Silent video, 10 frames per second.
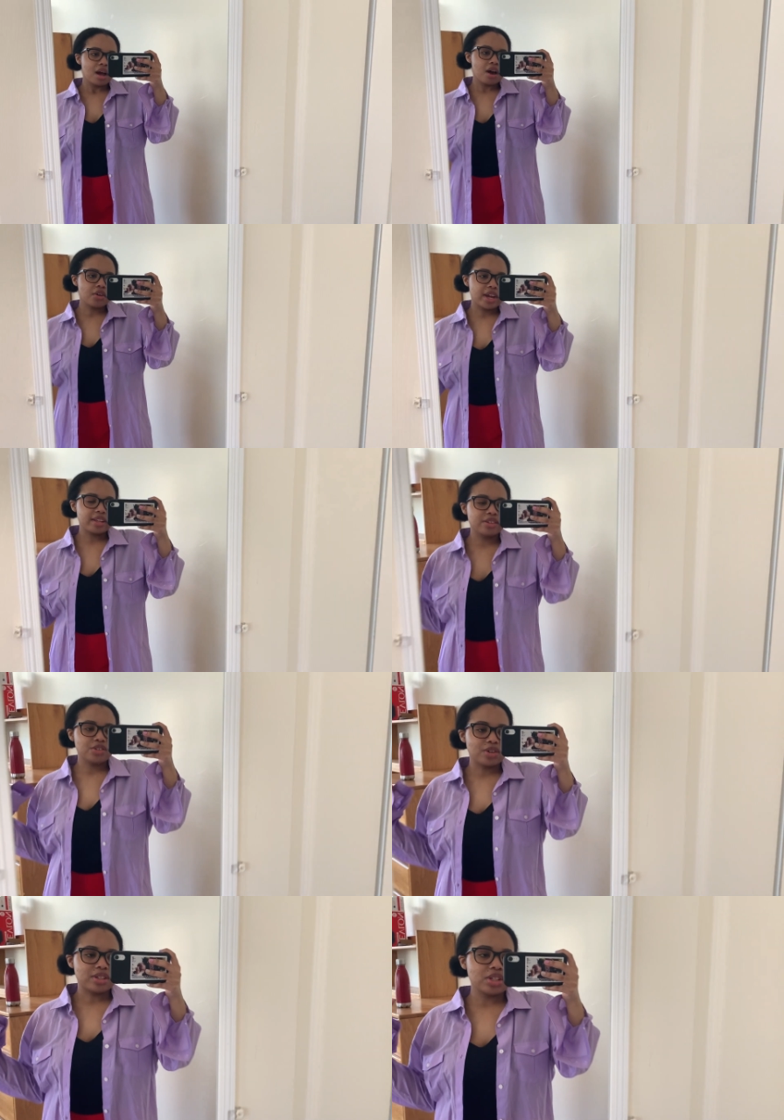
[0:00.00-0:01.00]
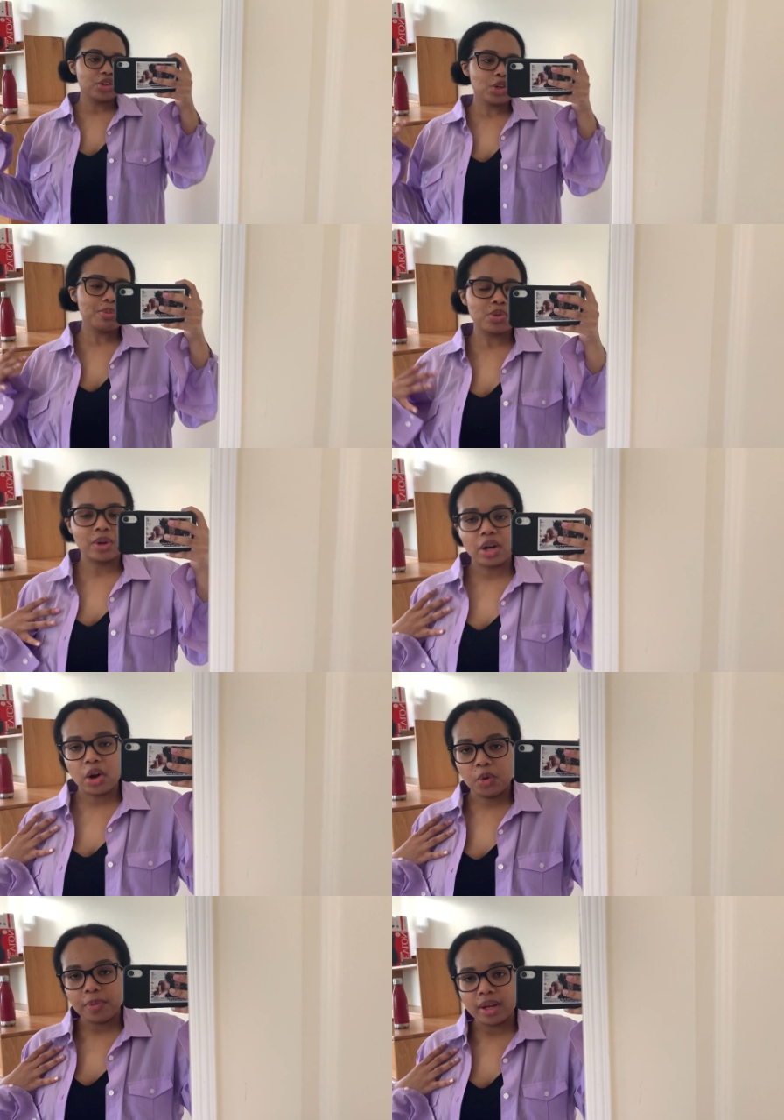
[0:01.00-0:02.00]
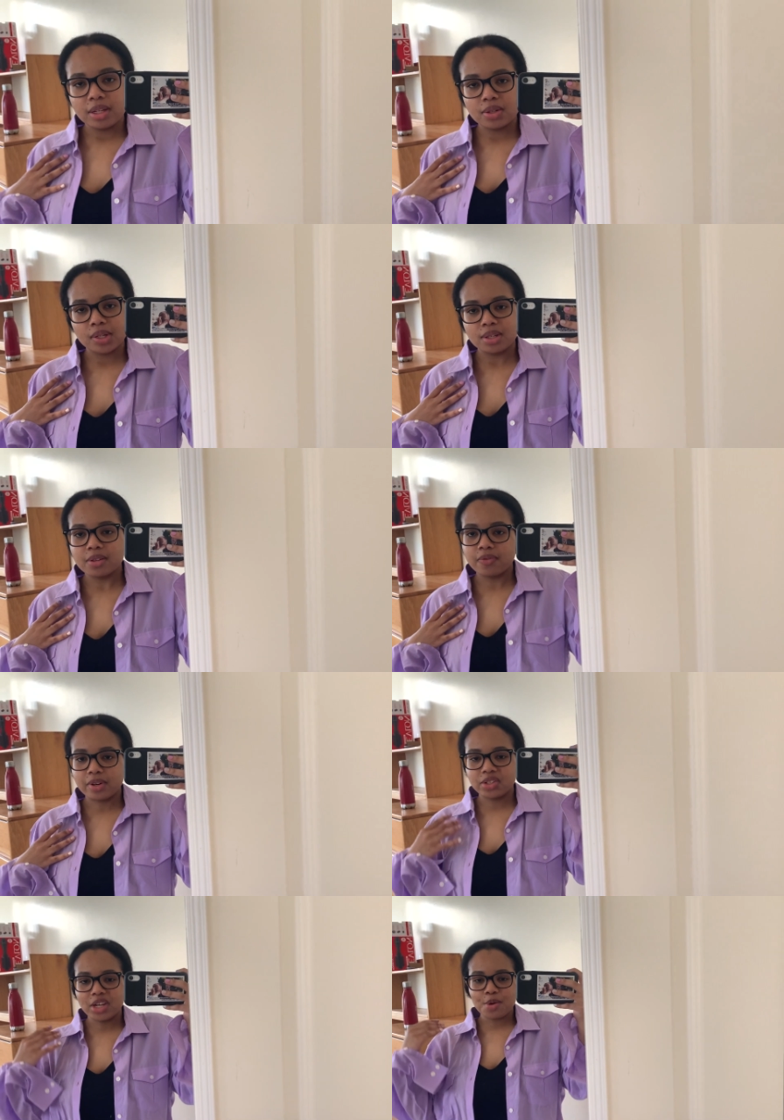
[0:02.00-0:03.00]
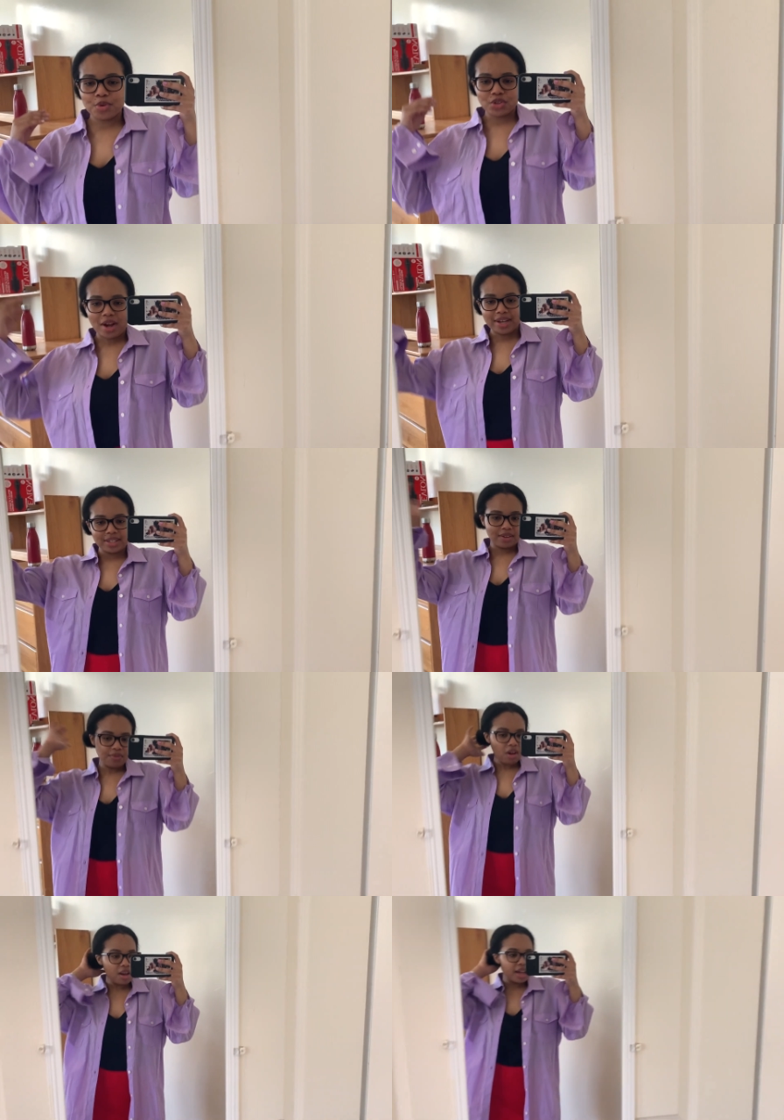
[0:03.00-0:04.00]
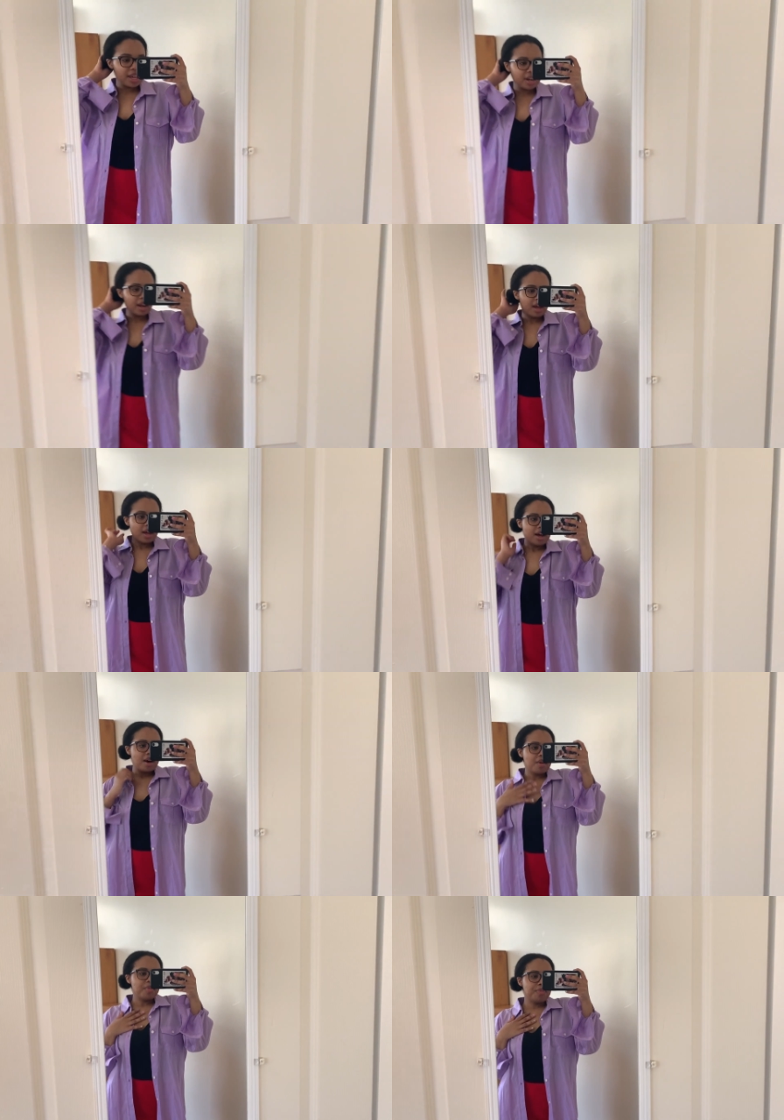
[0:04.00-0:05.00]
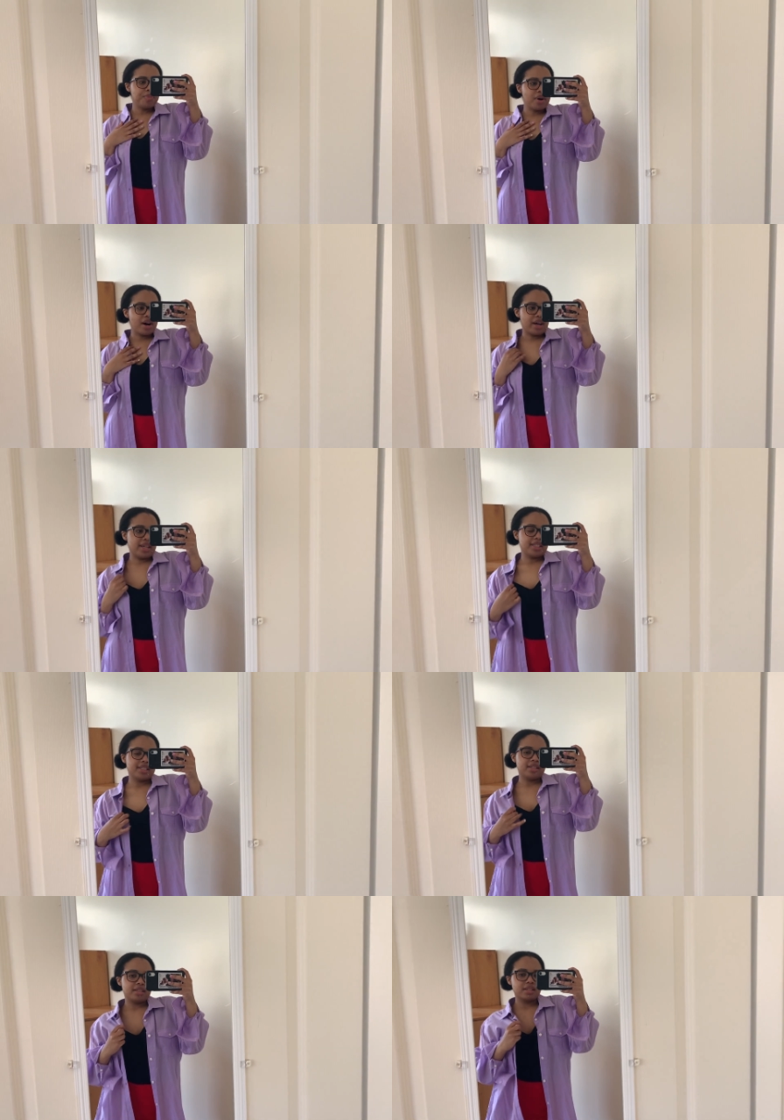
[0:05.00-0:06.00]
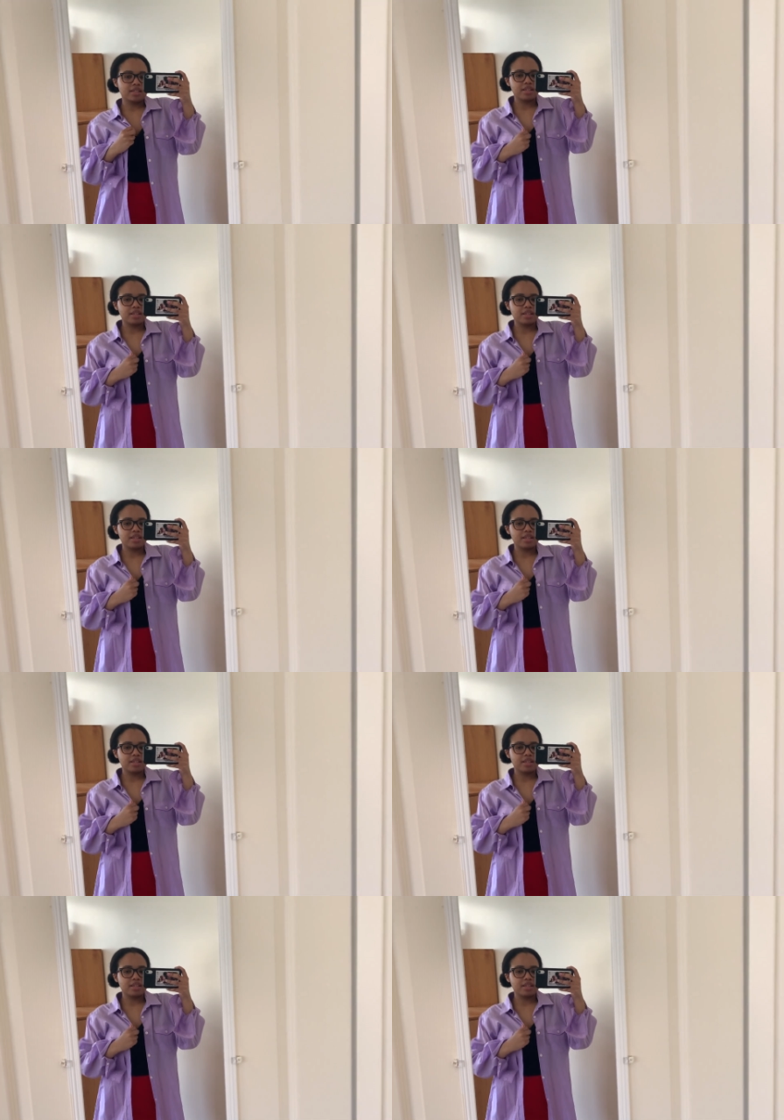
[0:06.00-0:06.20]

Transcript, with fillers: Okay, their dressing rooms weren't open, so this is the first time we're trying stuff on, but